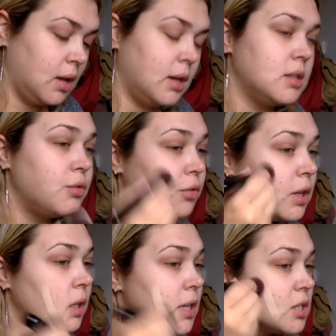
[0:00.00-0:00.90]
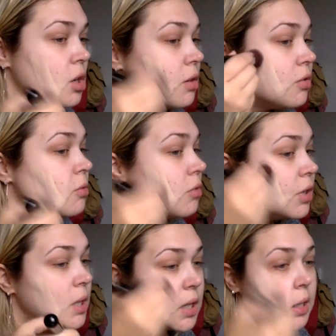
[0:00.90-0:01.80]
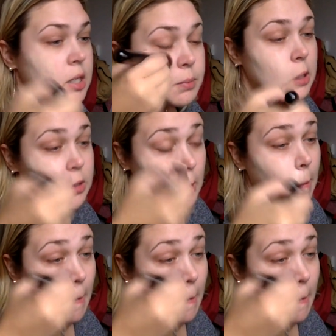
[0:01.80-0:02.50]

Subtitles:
and it's a really soft, really nice brush.